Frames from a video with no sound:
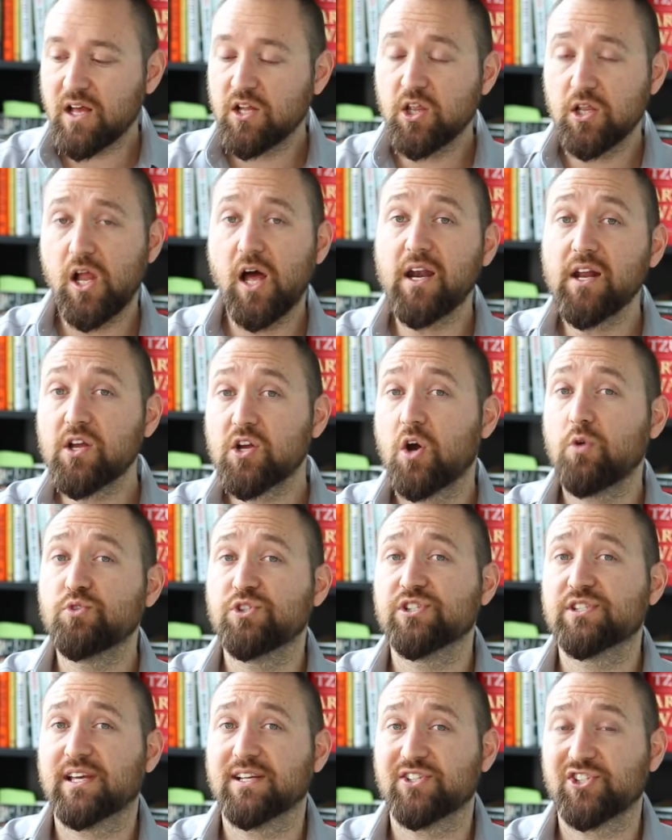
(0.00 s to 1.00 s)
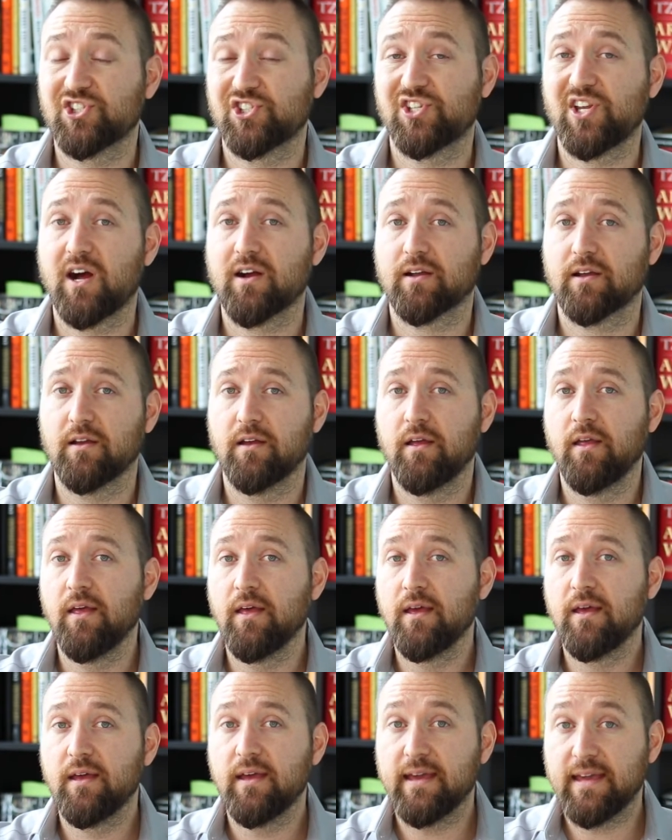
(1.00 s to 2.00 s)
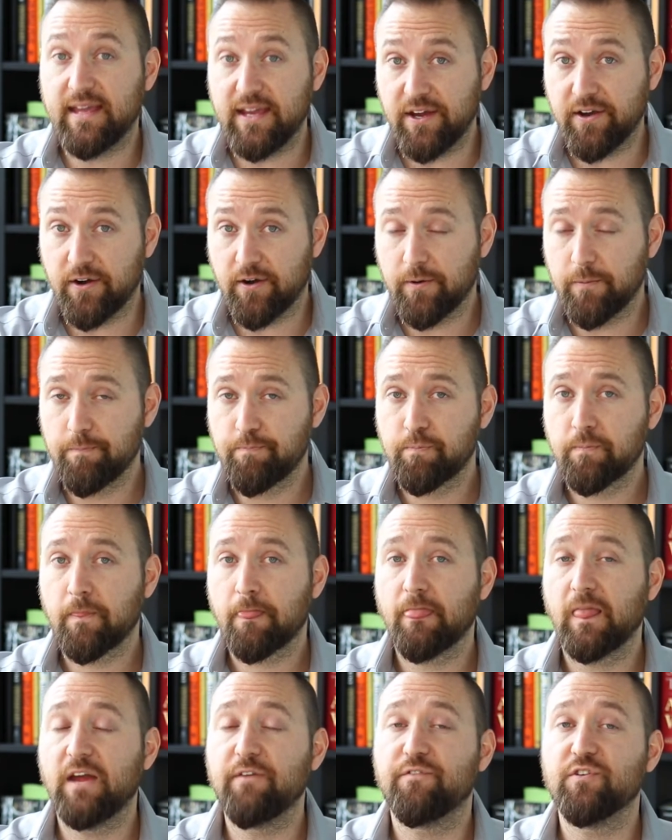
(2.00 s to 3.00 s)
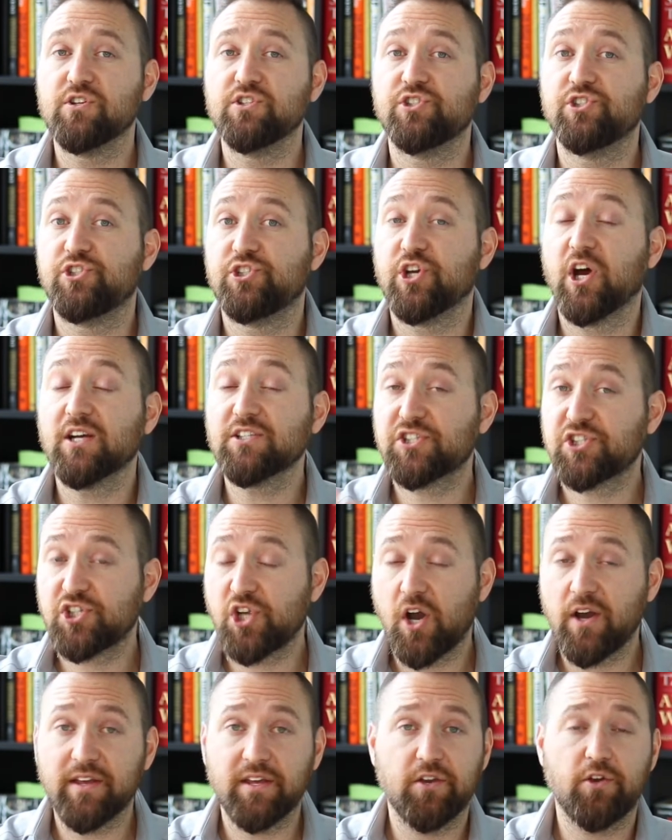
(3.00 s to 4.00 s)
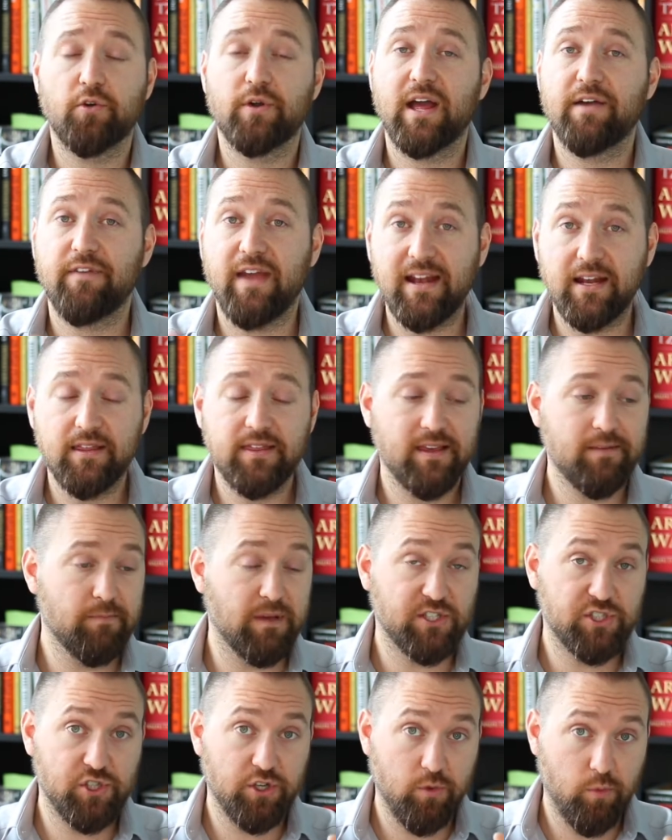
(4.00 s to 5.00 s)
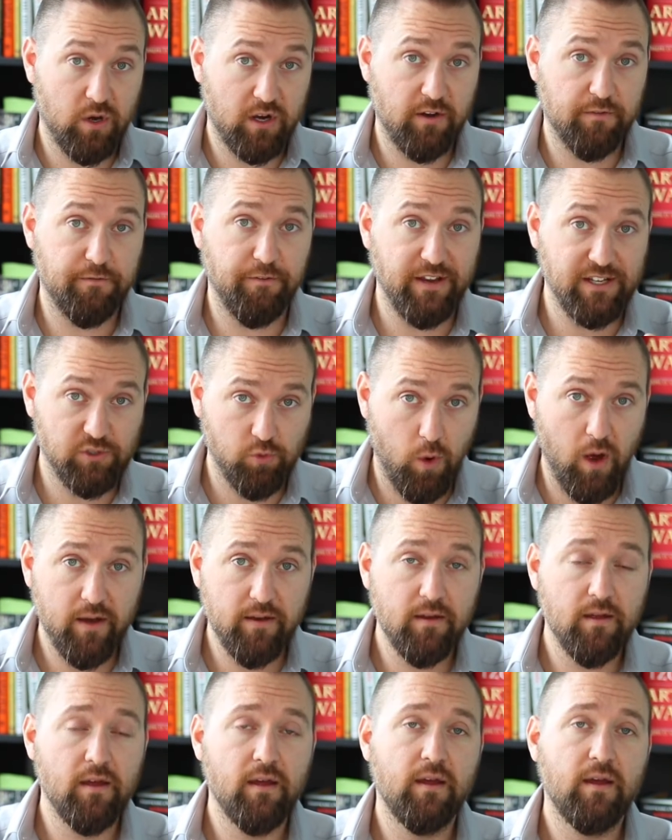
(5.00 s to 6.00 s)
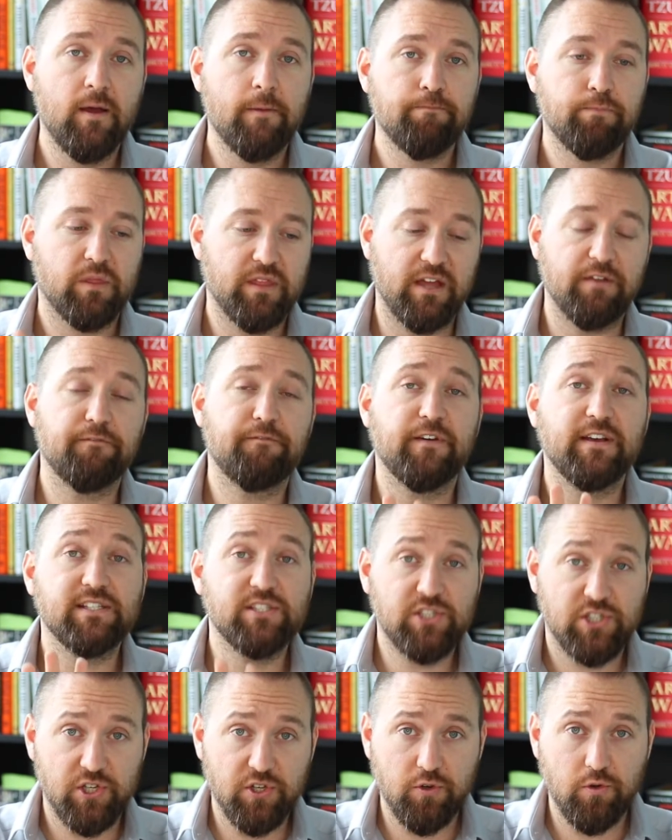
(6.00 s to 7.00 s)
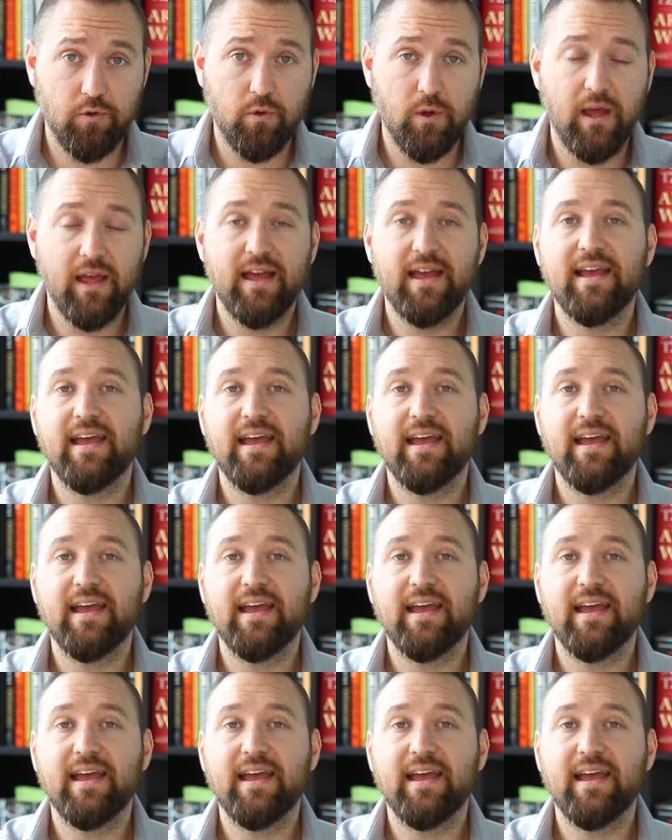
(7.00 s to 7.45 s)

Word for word: A lot of coaches get stuck here if you're just starting, you don't have anything, make sure you work on phase one, then phase two,